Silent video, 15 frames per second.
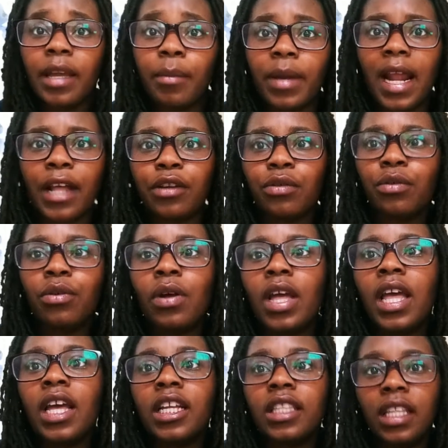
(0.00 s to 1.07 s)
But I knew
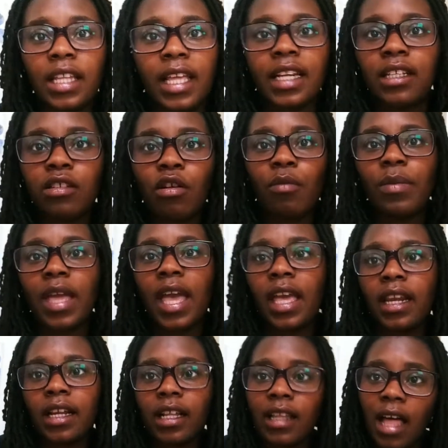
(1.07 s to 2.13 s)
the lady told me at 8
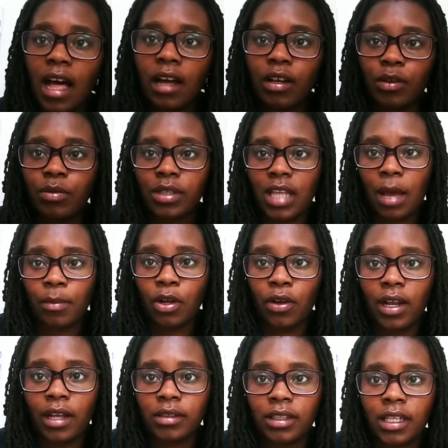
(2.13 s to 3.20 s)
o'clock it was time to go
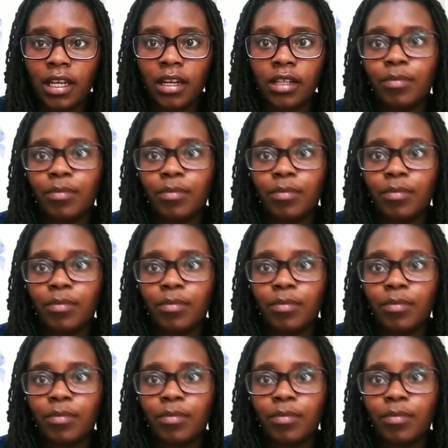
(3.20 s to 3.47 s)
downstairs.